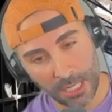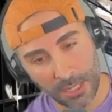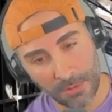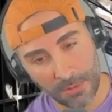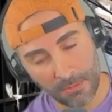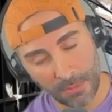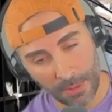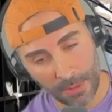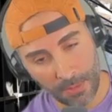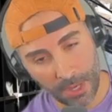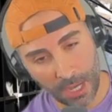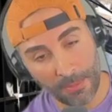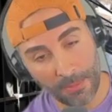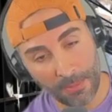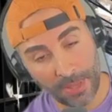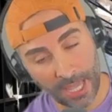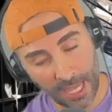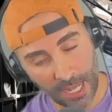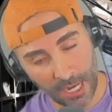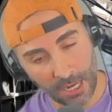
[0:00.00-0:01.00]
my mom
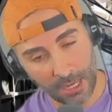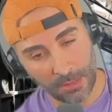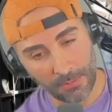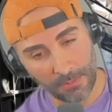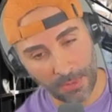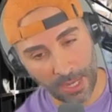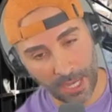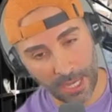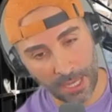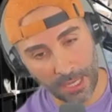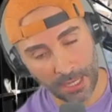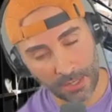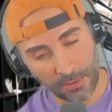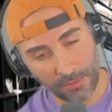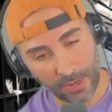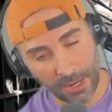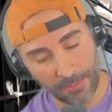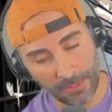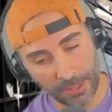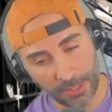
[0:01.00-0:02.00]
and on my
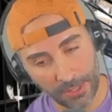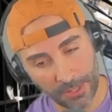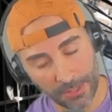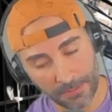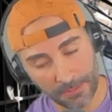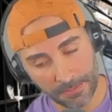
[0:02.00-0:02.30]
grandmother.